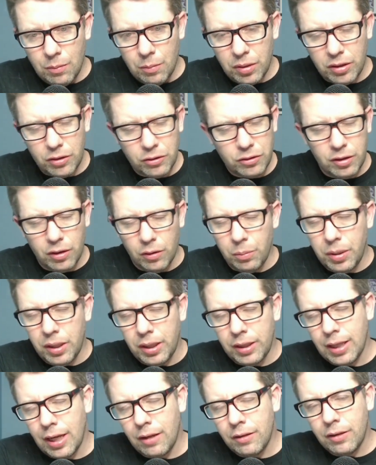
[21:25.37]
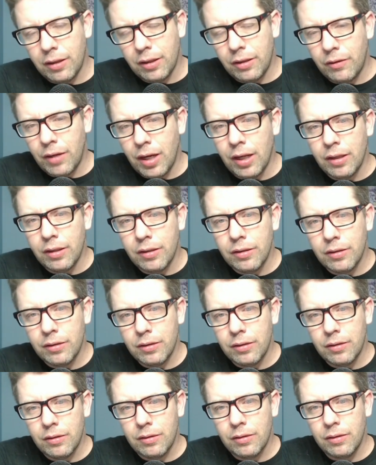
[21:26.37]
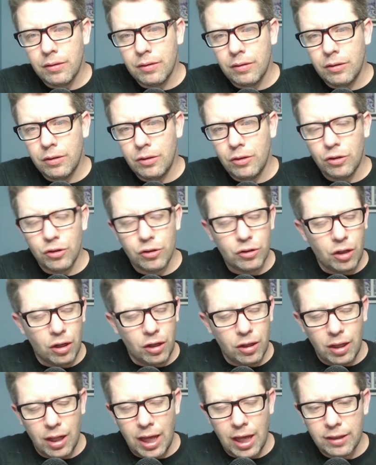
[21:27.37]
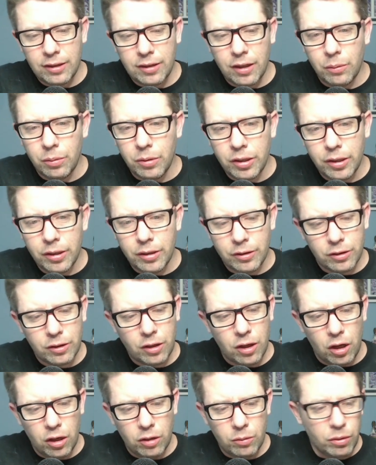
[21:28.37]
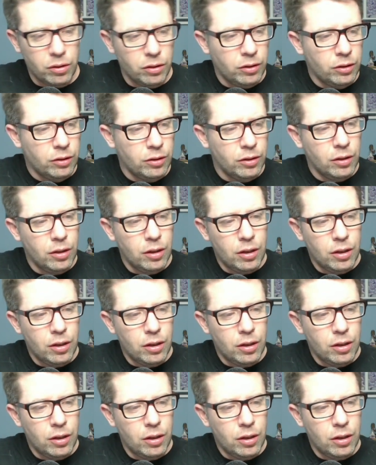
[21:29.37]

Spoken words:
But there's still bigs out there, right? You just saw the last couple of years, Cockburner